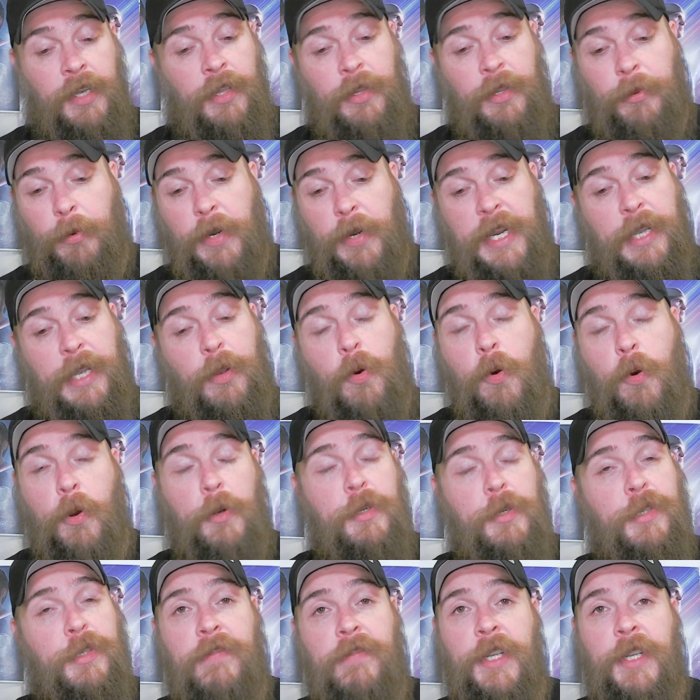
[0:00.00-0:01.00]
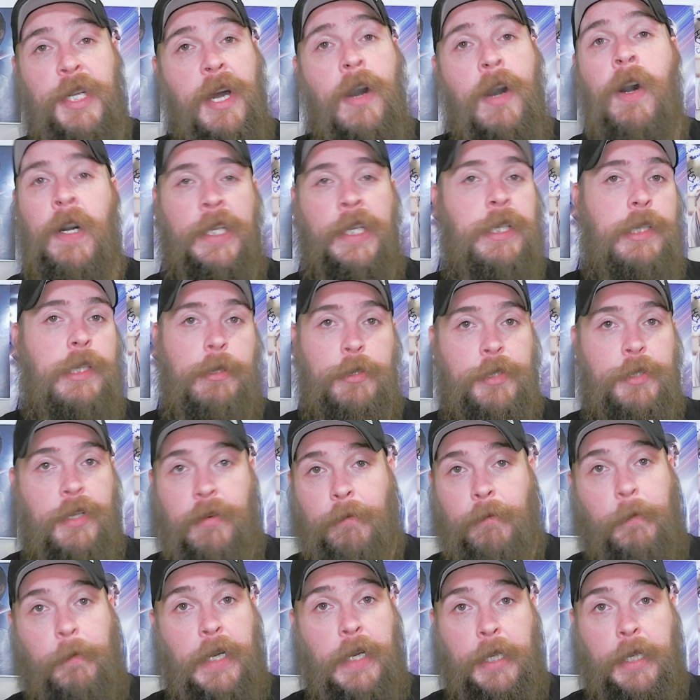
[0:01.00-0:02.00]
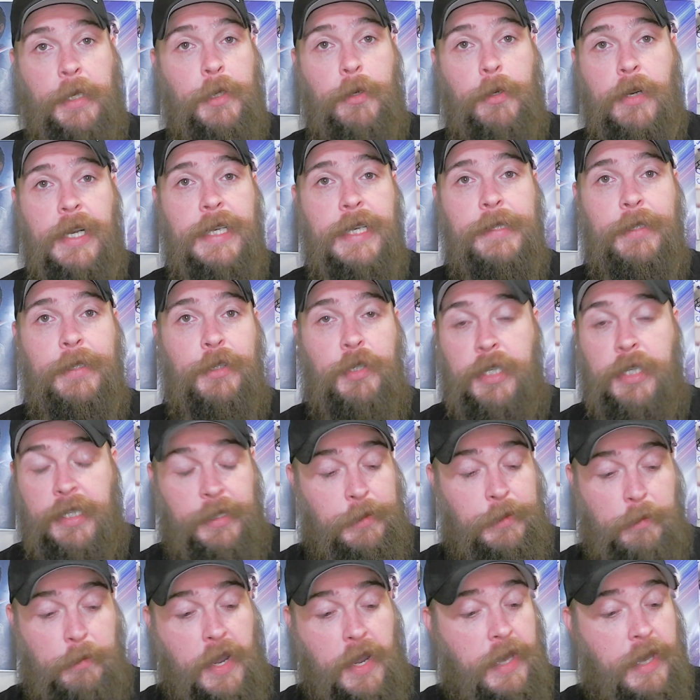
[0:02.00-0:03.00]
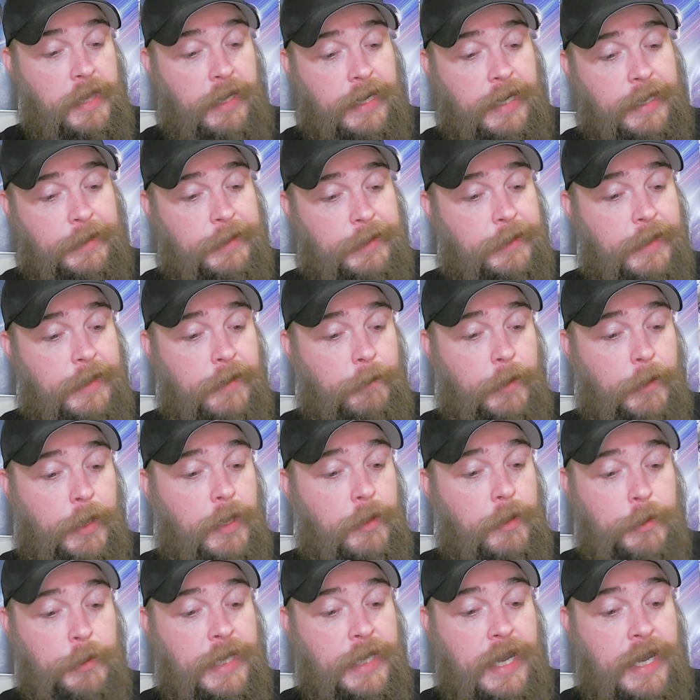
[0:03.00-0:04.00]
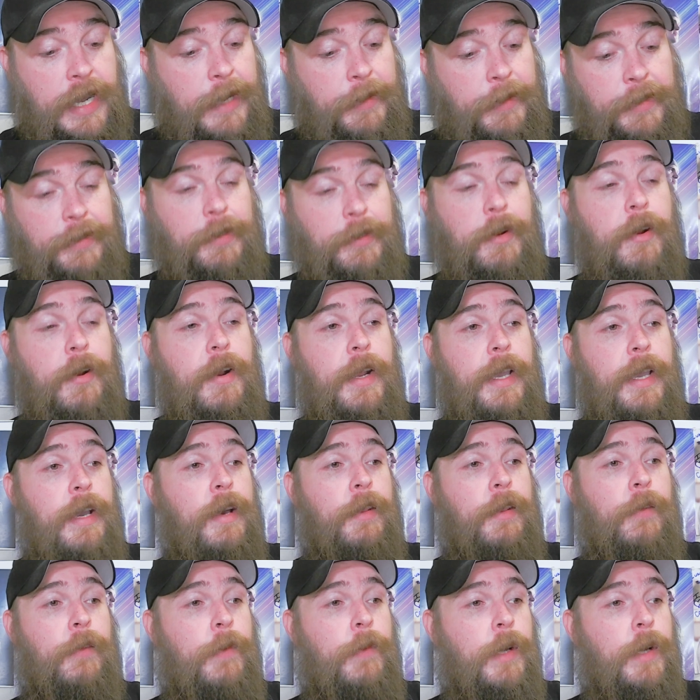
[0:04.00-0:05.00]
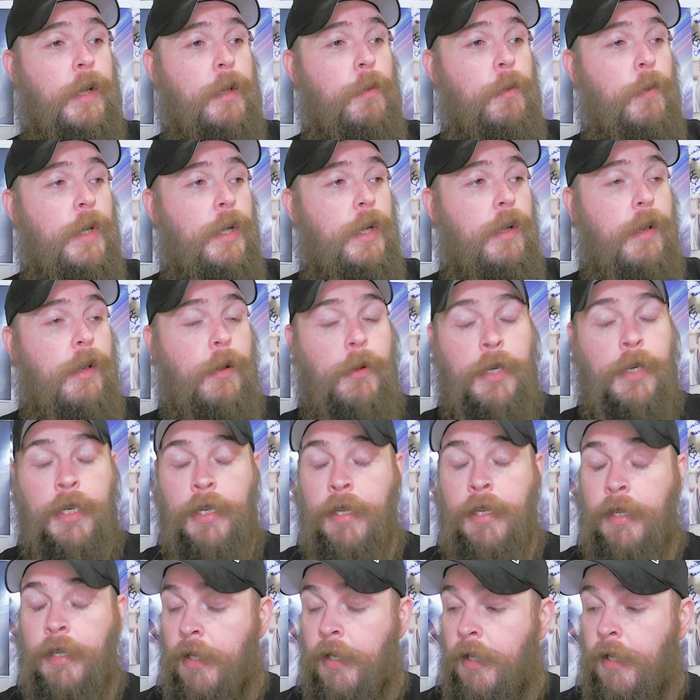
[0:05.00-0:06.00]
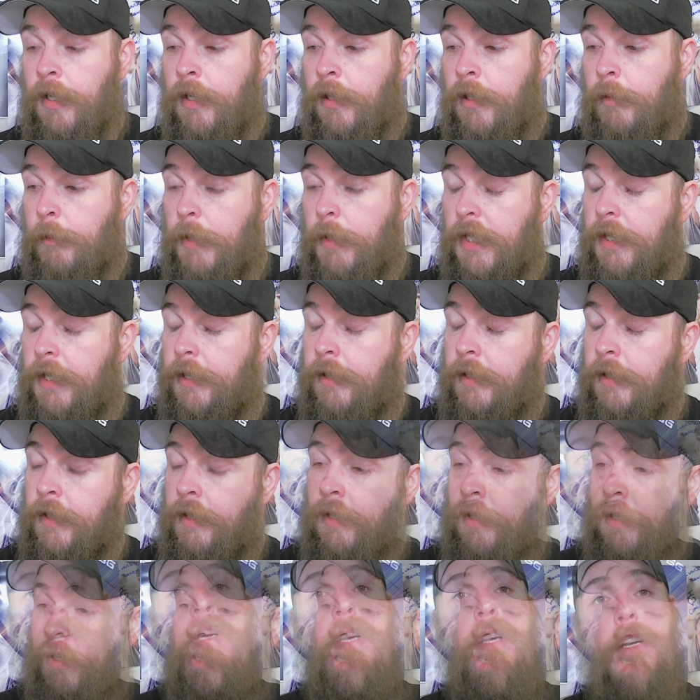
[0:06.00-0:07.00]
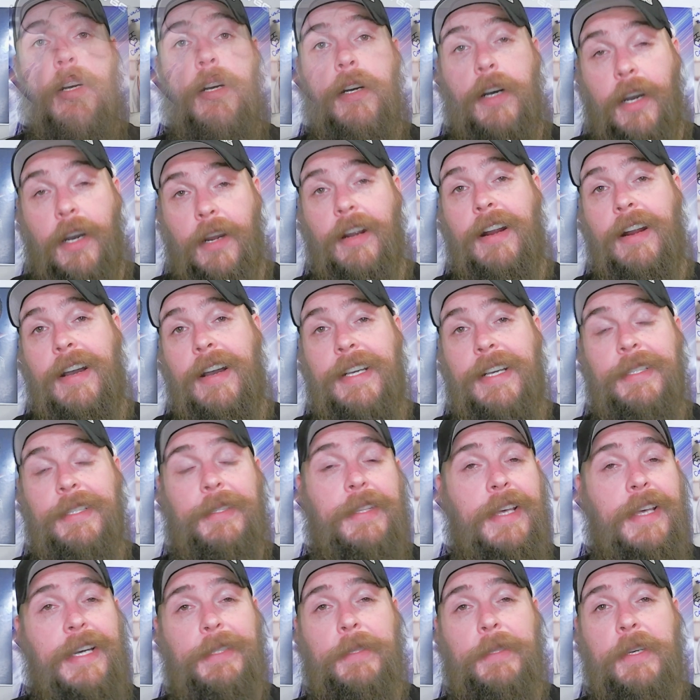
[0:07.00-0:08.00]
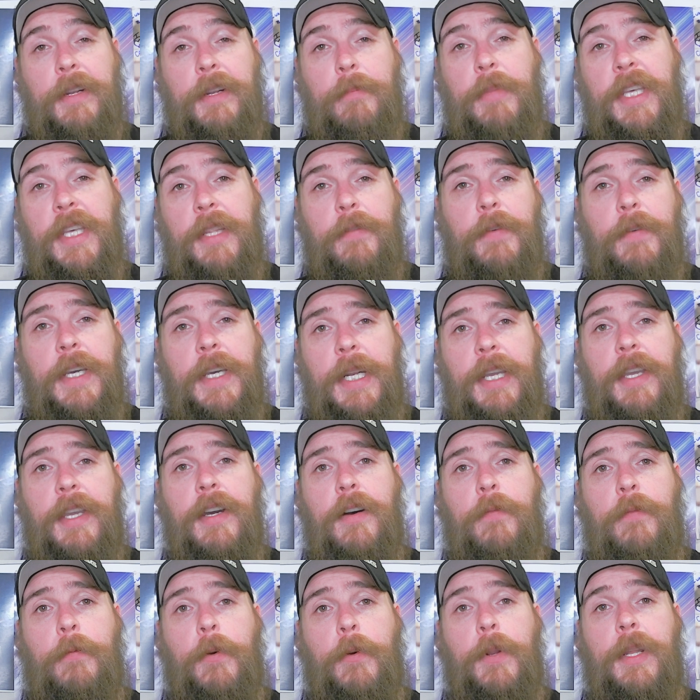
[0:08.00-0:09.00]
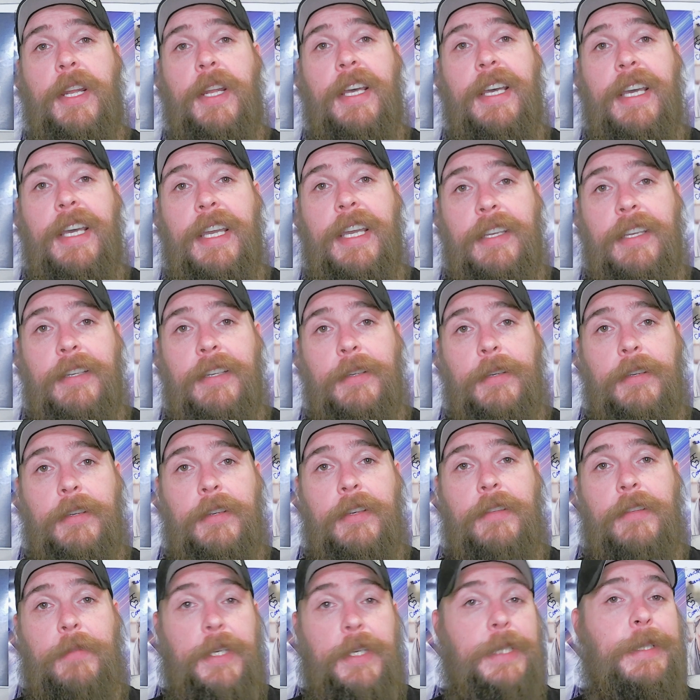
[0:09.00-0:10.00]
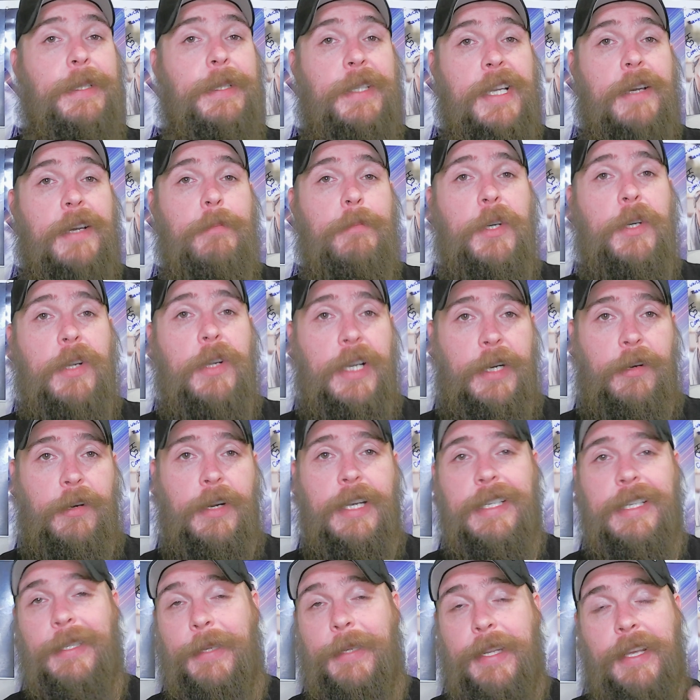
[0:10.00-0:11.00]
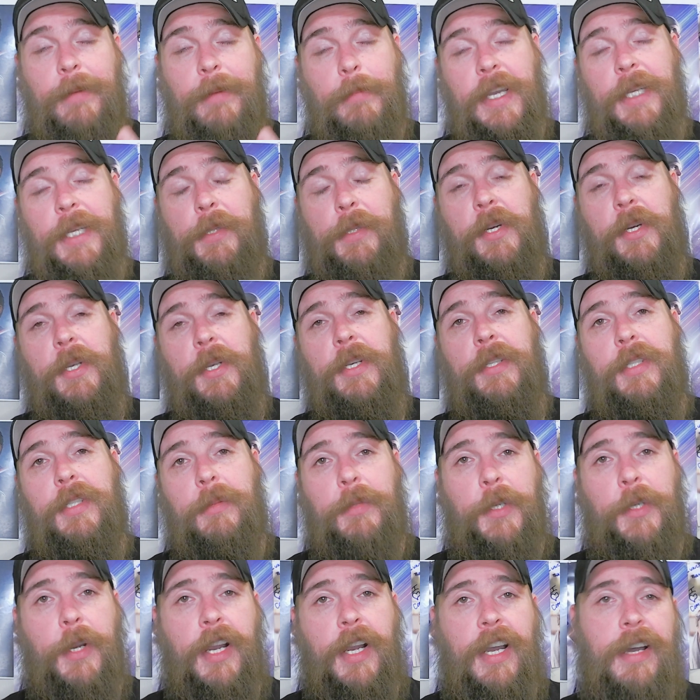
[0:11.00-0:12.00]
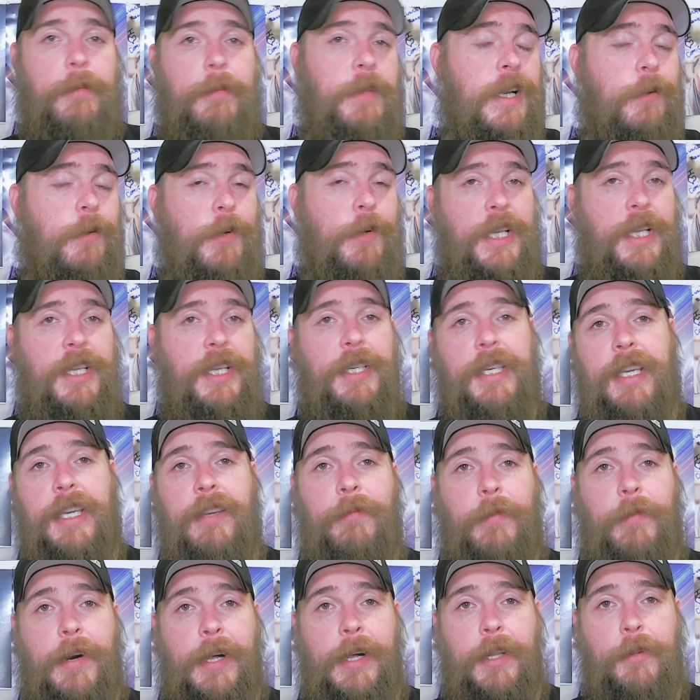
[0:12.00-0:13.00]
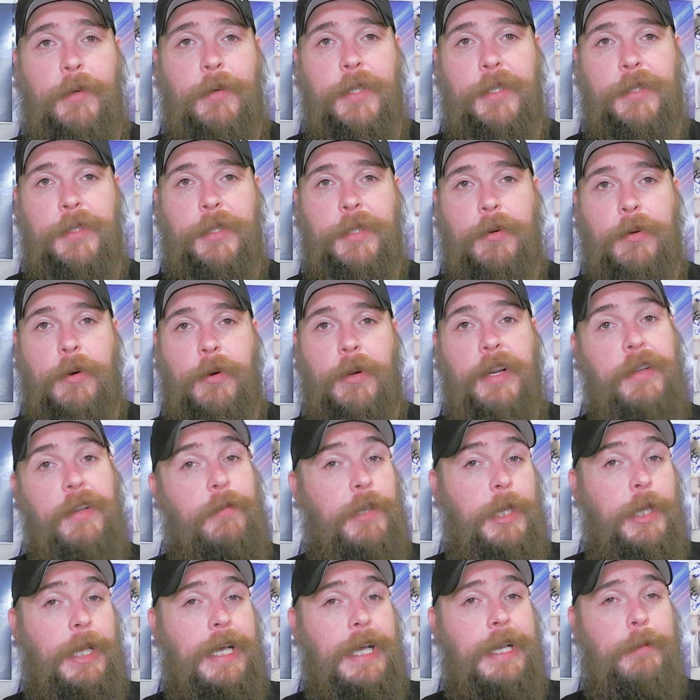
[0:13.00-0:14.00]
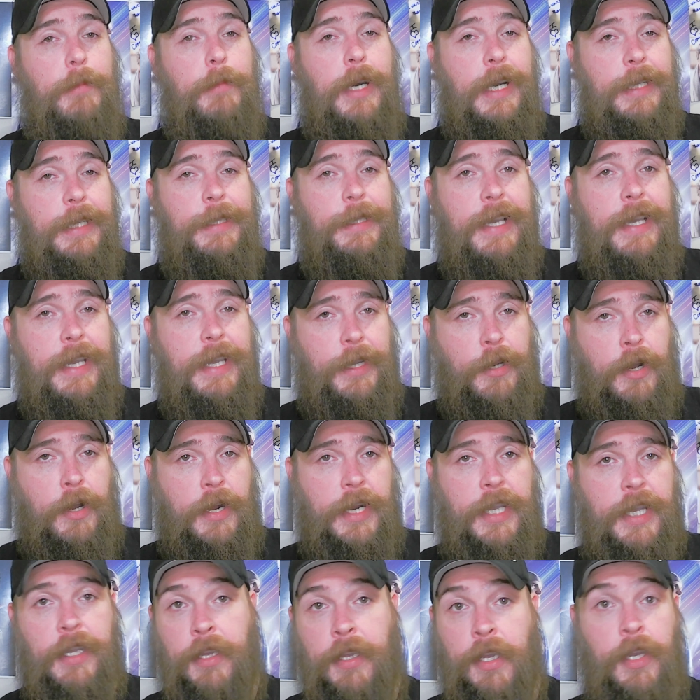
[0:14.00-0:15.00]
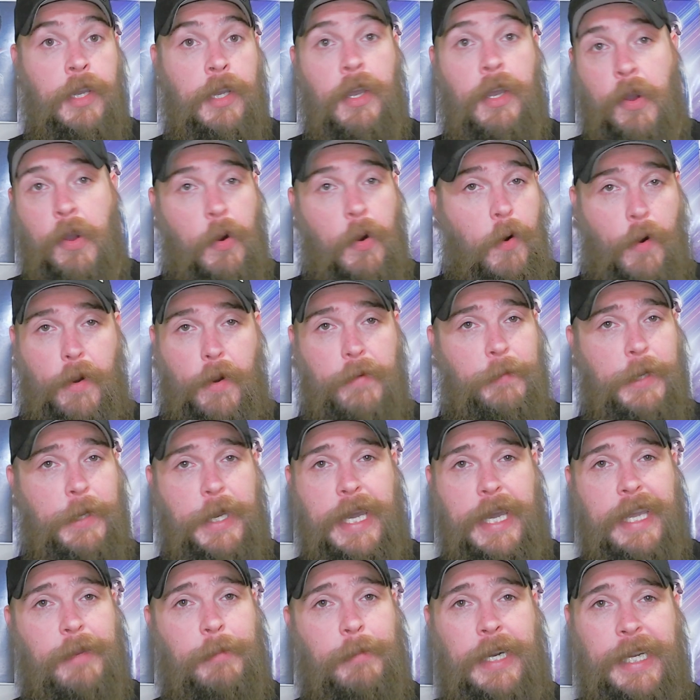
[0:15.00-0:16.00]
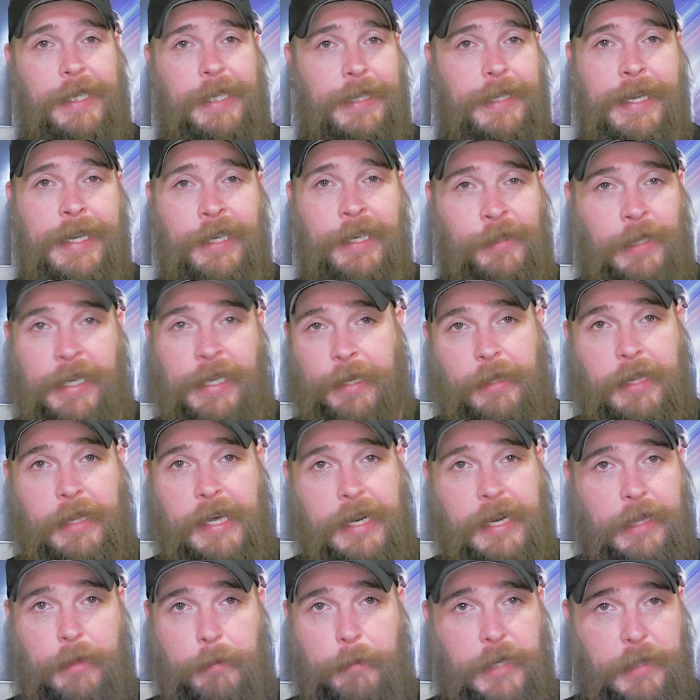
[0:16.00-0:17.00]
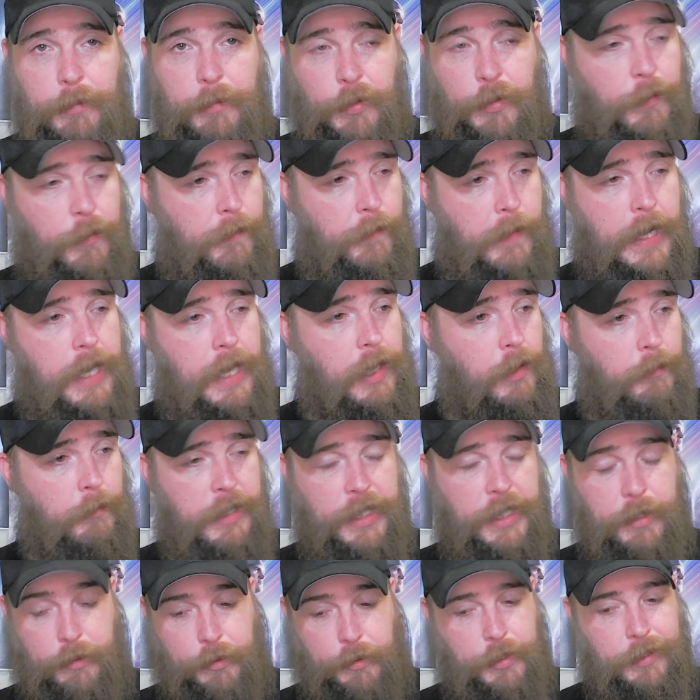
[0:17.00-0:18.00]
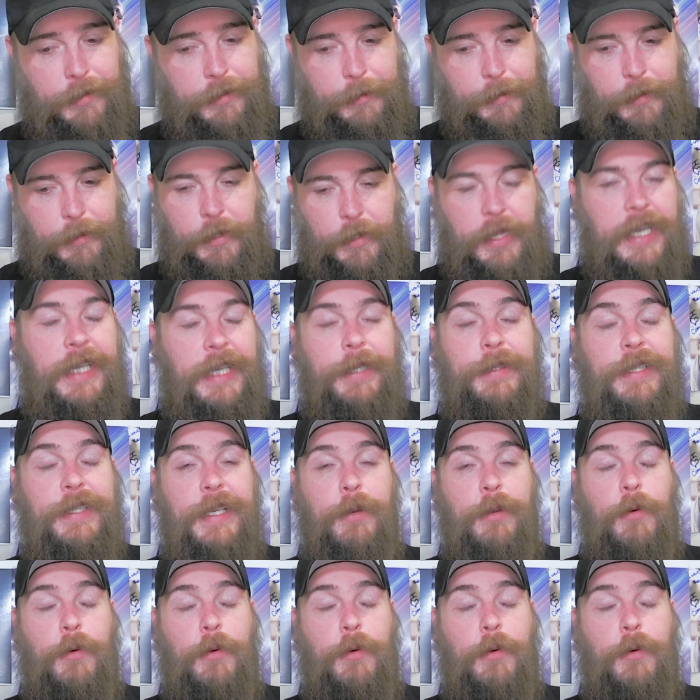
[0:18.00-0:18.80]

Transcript: 3/4 of a donkey or some crazy shit, it's probably the next step to go. Science is already out the window. But, alright, so that's going to be the video for today. If this is something you're interested in, make sure you subscribe. That way you can keep following the story if you like my take on it. Or if you hate my take, like a lot of the people who follow me do, just so they can see